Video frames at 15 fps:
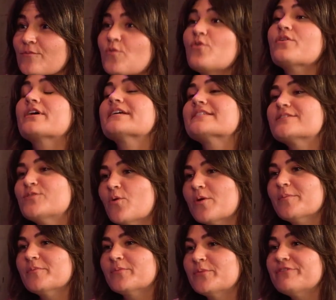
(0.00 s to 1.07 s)
well, because
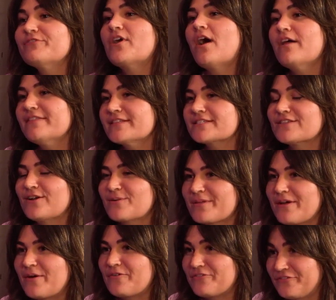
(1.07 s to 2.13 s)
we've gone this long
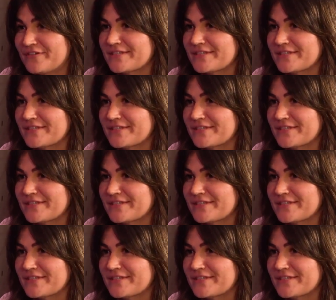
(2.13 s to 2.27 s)
without